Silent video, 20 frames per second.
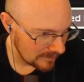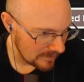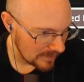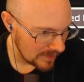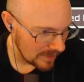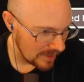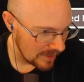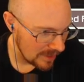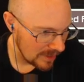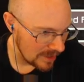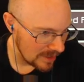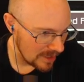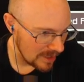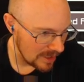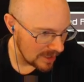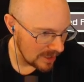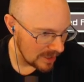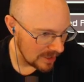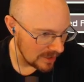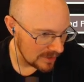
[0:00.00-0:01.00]

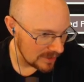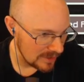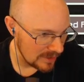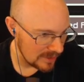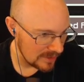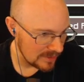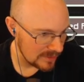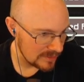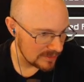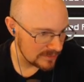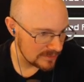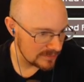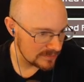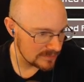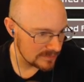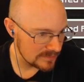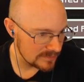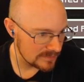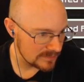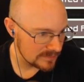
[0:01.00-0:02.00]
Uh,
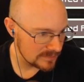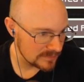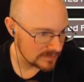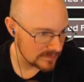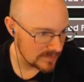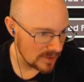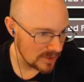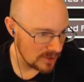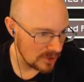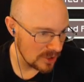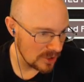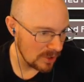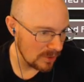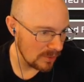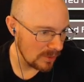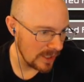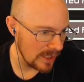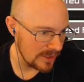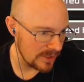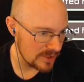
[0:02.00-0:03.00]
you know
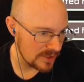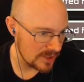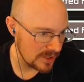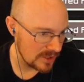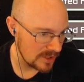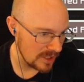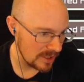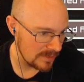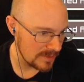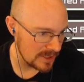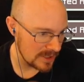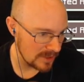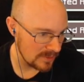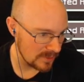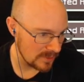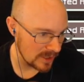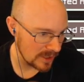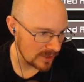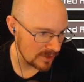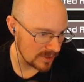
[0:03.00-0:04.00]
why the gibs didn't
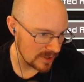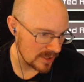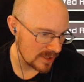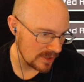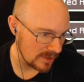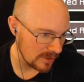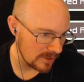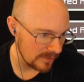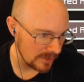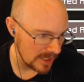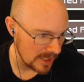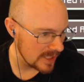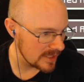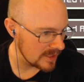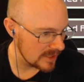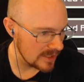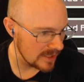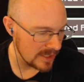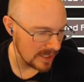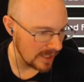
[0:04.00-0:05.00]
work? Is a zero
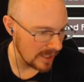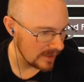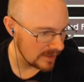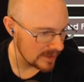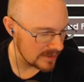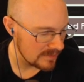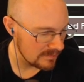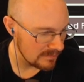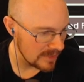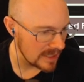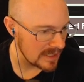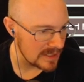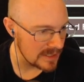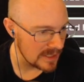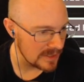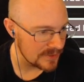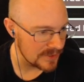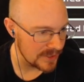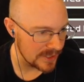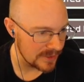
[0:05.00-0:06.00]
velocity? Yeah, that makes
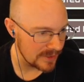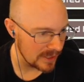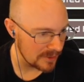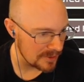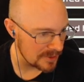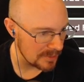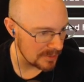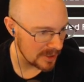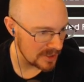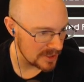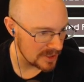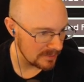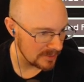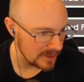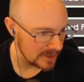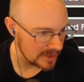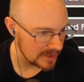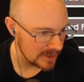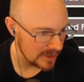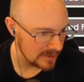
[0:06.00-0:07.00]
sense. I thought it was probably something
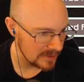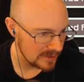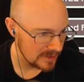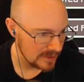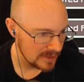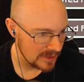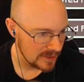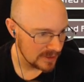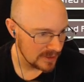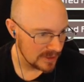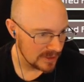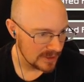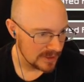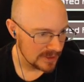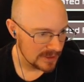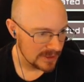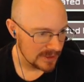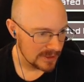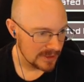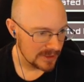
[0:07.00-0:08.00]
like that.
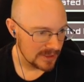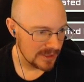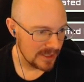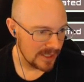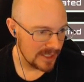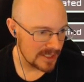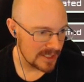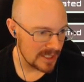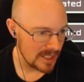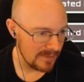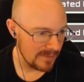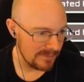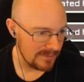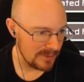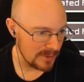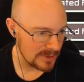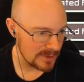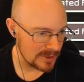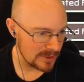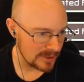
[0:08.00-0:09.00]
It has come
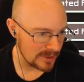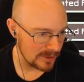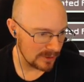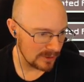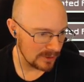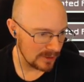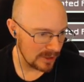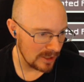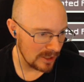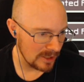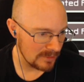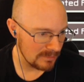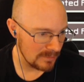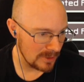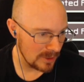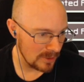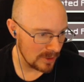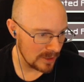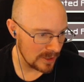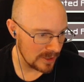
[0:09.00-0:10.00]
full circle.
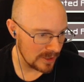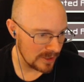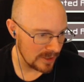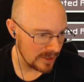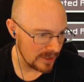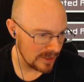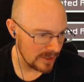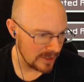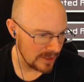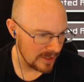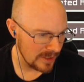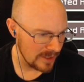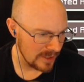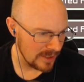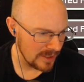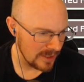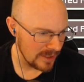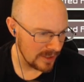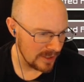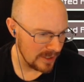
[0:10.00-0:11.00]
Lawnmower
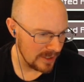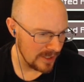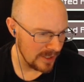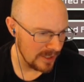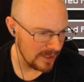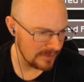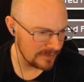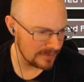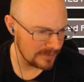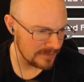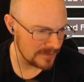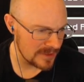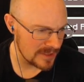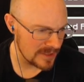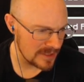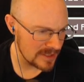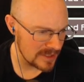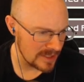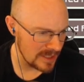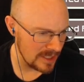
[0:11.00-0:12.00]
F to
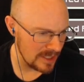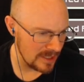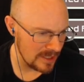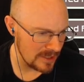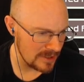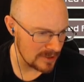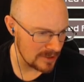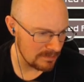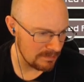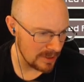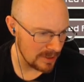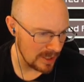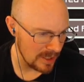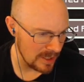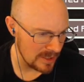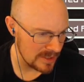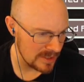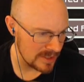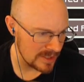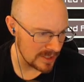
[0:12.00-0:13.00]
C to
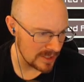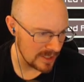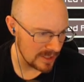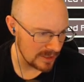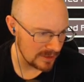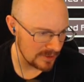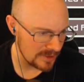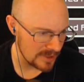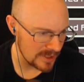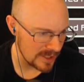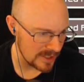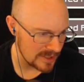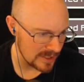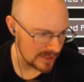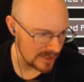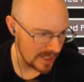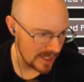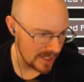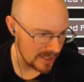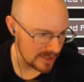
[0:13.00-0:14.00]
puns to Hitler to
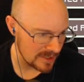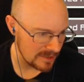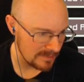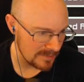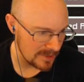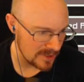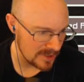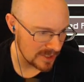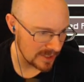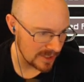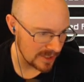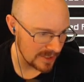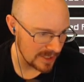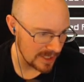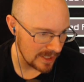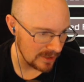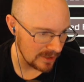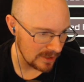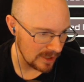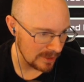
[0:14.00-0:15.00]
Titanic to music and
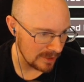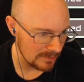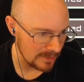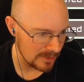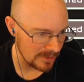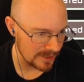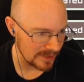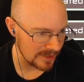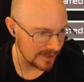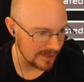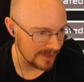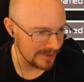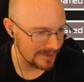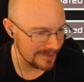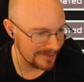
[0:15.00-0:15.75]
now lawnmower again.